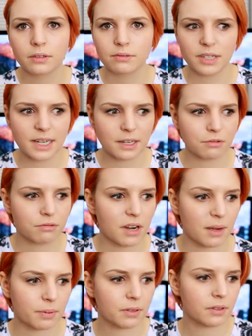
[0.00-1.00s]
Really
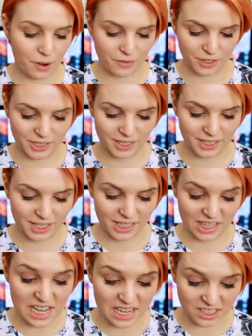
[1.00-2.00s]
crap. However,
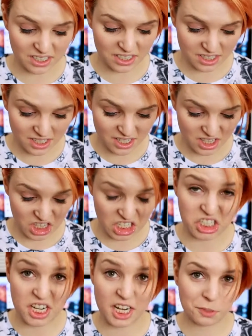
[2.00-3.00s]
this
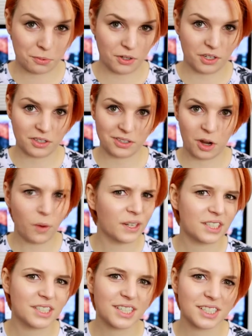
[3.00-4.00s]
next product, oh,
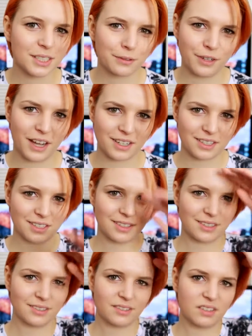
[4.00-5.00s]
it sticks to the face.
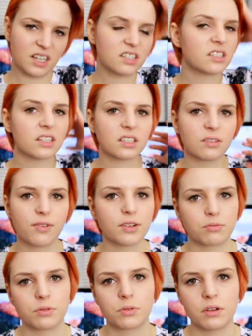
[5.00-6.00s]
It sticks to the
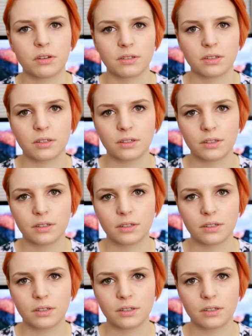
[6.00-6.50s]
face real good.